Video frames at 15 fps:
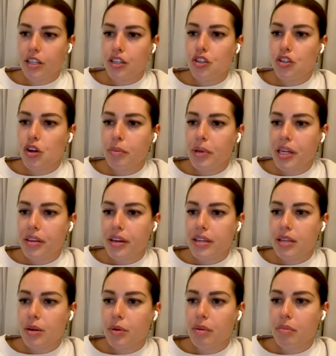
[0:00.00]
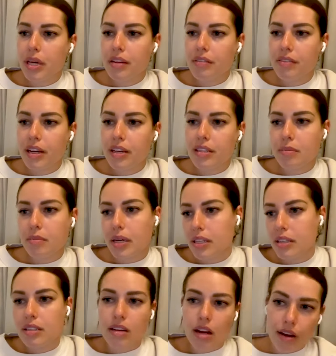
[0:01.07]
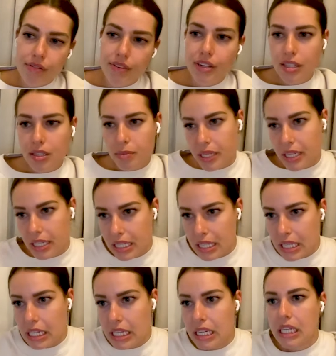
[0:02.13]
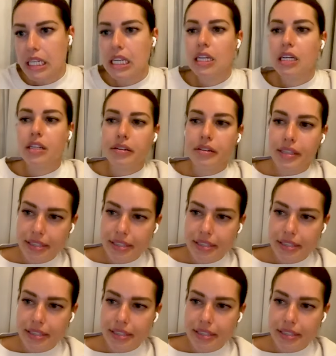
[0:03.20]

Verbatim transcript: There are so many things I want to manifest abundance, confidence, being seen,